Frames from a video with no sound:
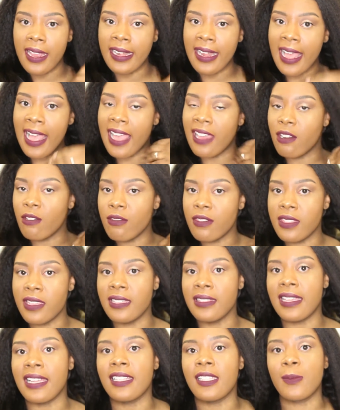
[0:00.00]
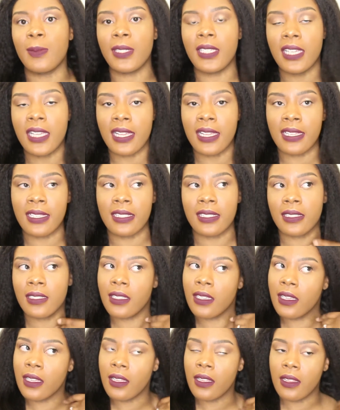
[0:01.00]
and I don't think that's because
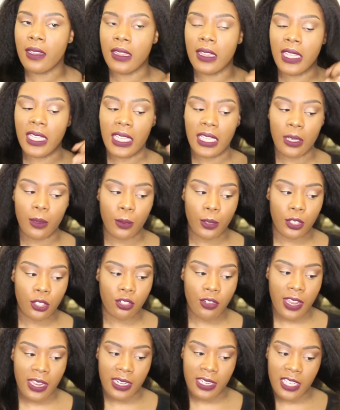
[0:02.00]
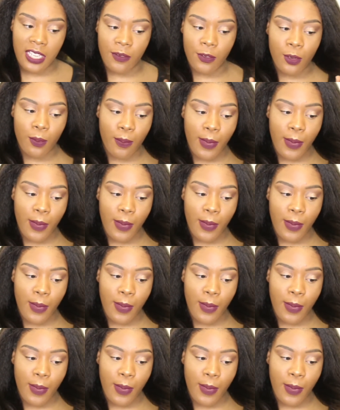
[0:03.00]
they were trying to give you